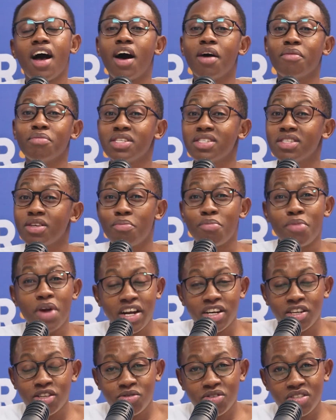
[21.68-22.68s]
This is a
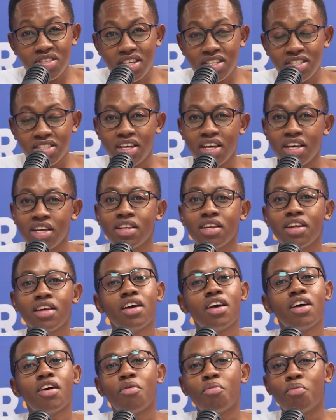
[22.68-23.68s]
brand new season,
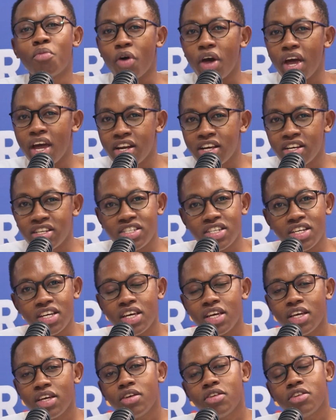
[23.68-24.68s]
more
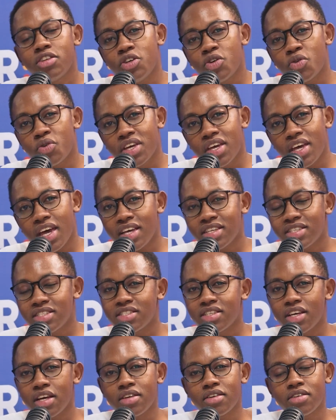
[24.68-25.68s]
energy, new
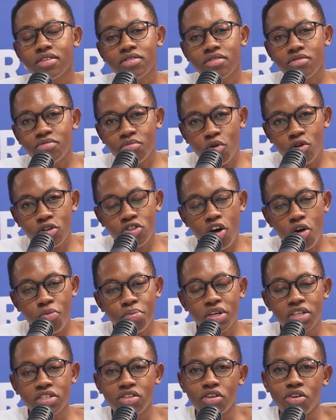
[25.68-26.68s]
guests, and more
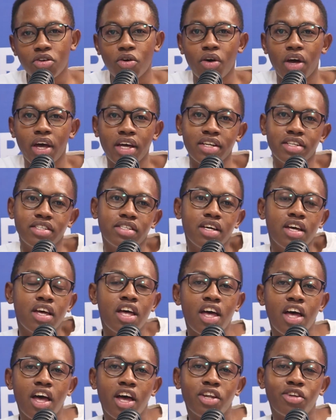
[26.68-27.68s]
topics, And
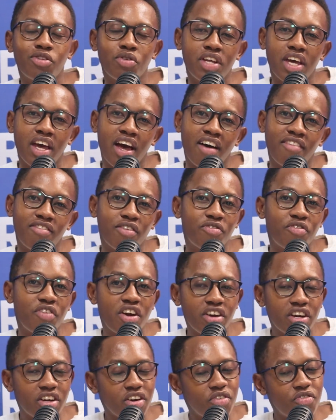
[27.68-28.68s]
today I have a
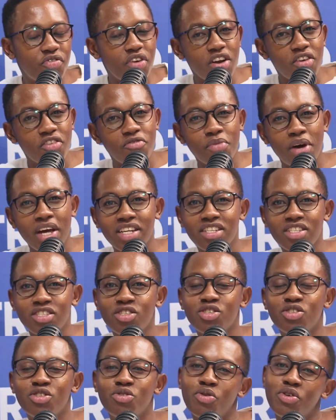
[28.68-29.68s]
very good friend of mine in
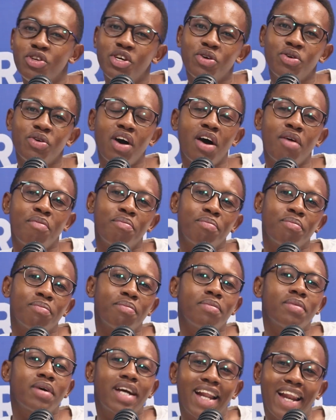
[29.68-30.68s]
studio.
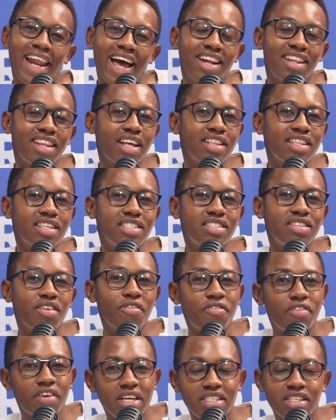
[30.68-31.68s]
I'm glad that this is the
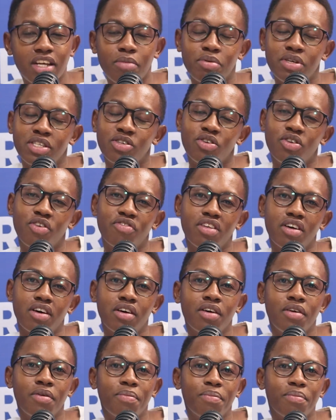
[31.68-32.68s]
first episode of the
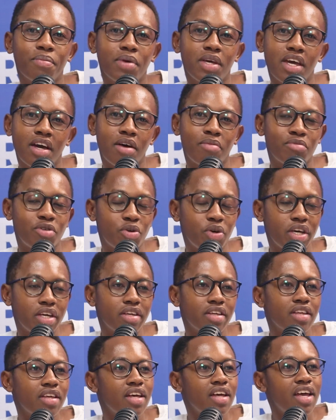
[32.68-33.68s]
year I'm
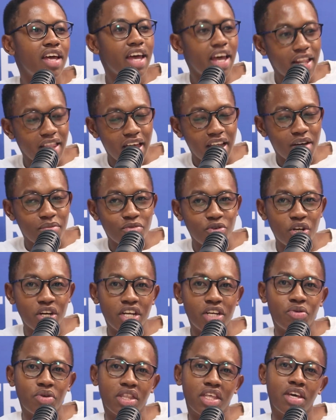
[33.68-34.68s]
doing, and that I'm doing
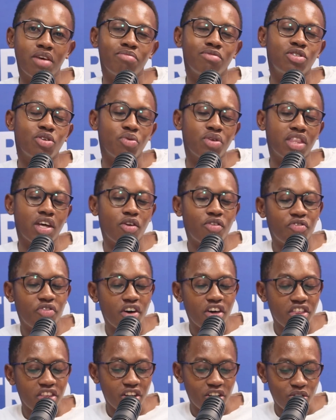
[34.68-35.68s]
it with him. So without
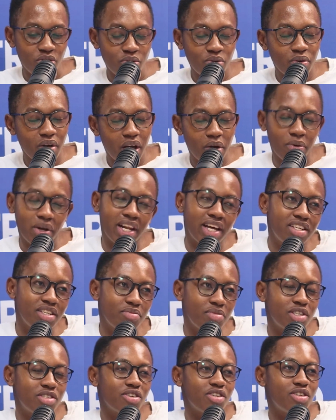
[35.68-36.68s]
further ado, I will let
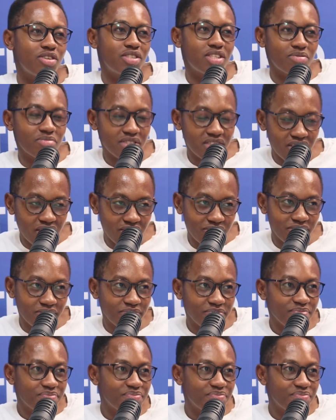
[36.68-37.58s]
him introduce himself.